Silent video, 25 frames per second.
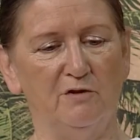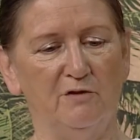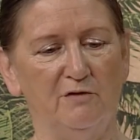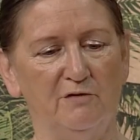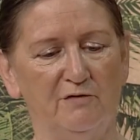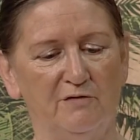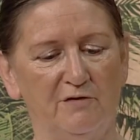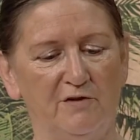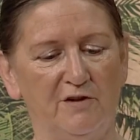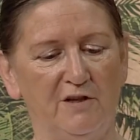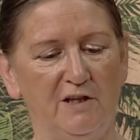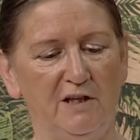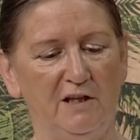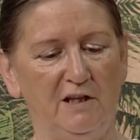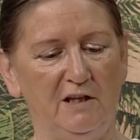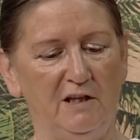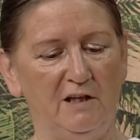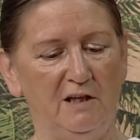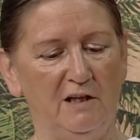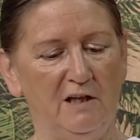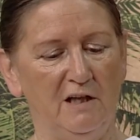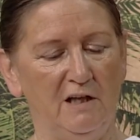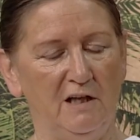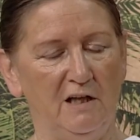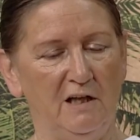of
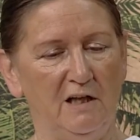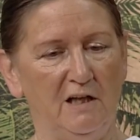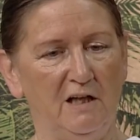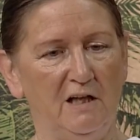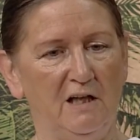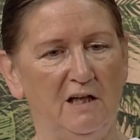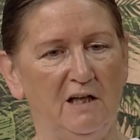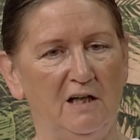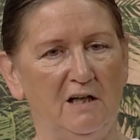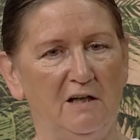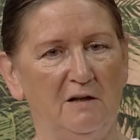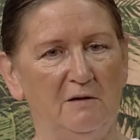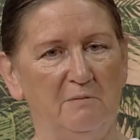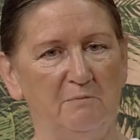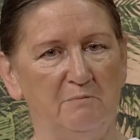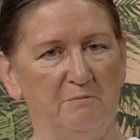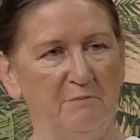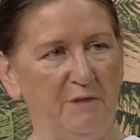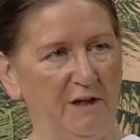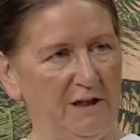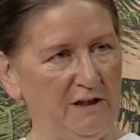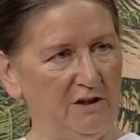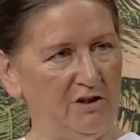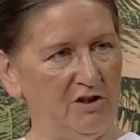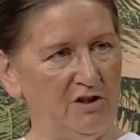the
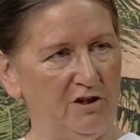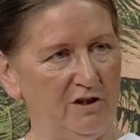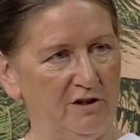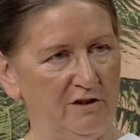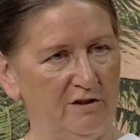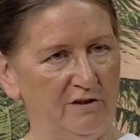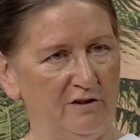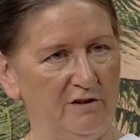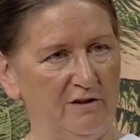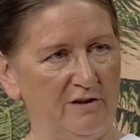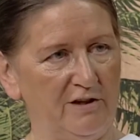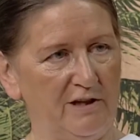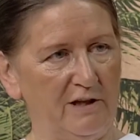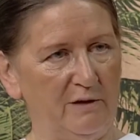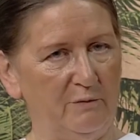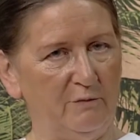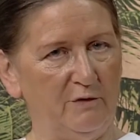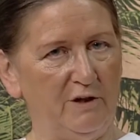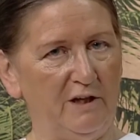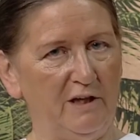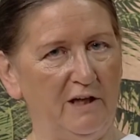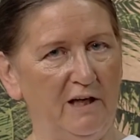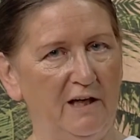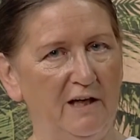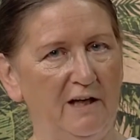picture that
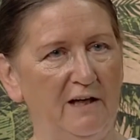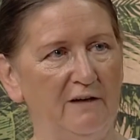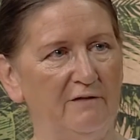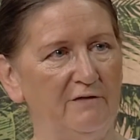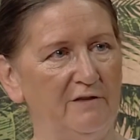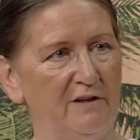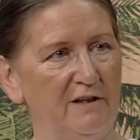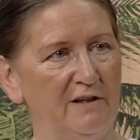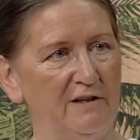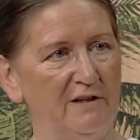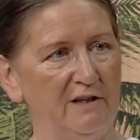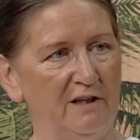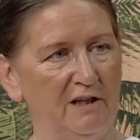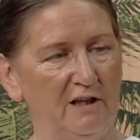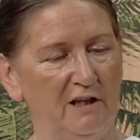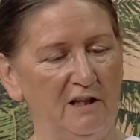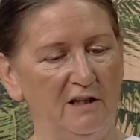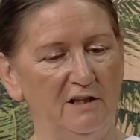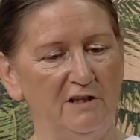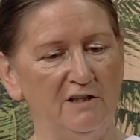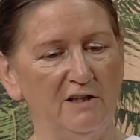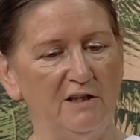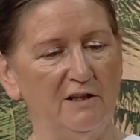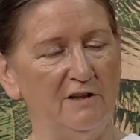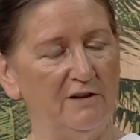we have in the
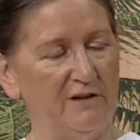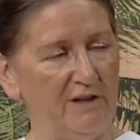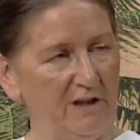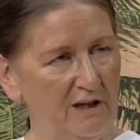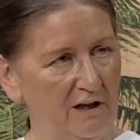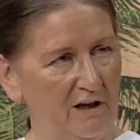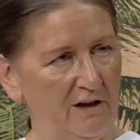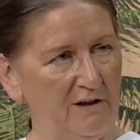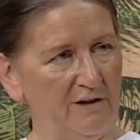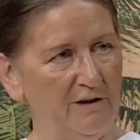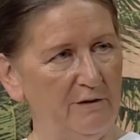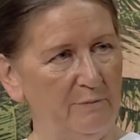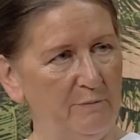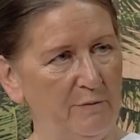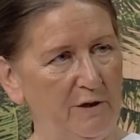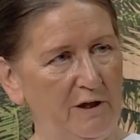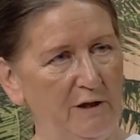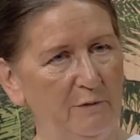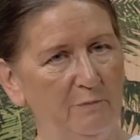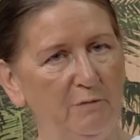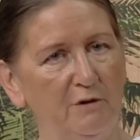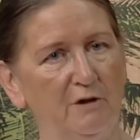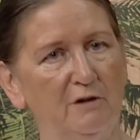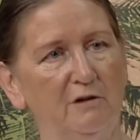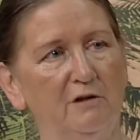Gita, the other
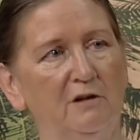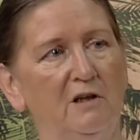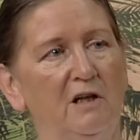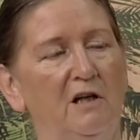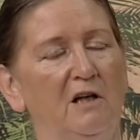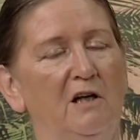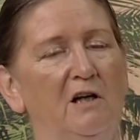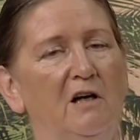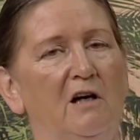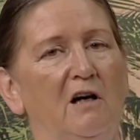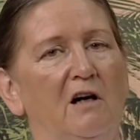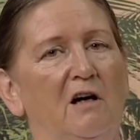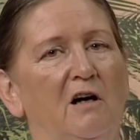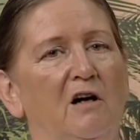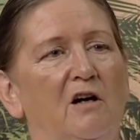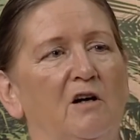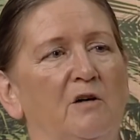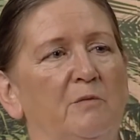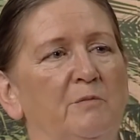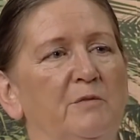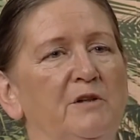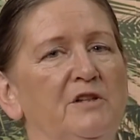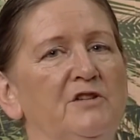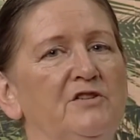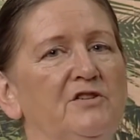people
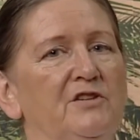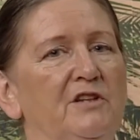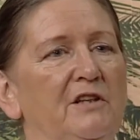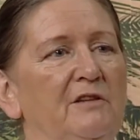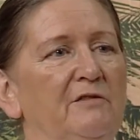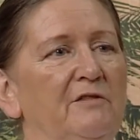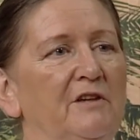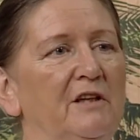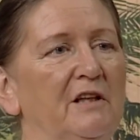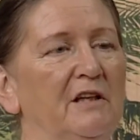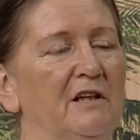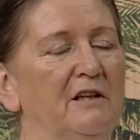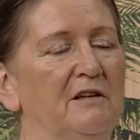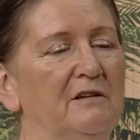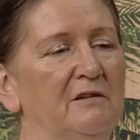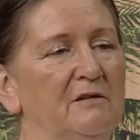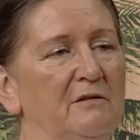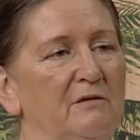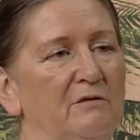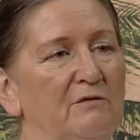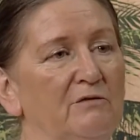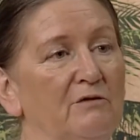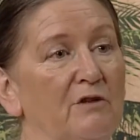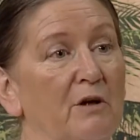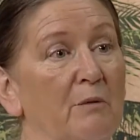are perceiving it
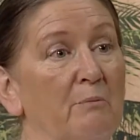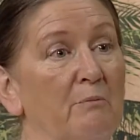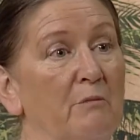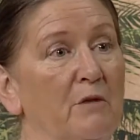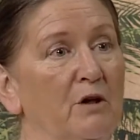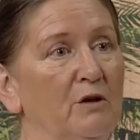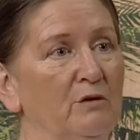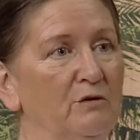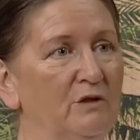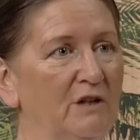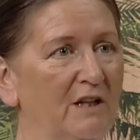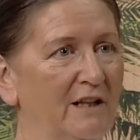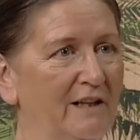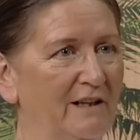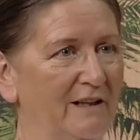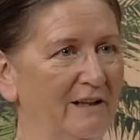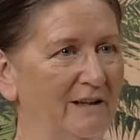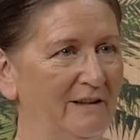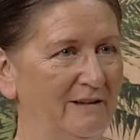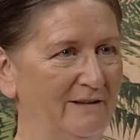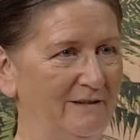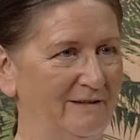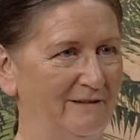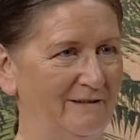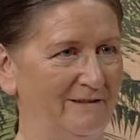
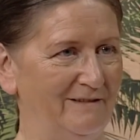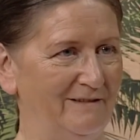remotely.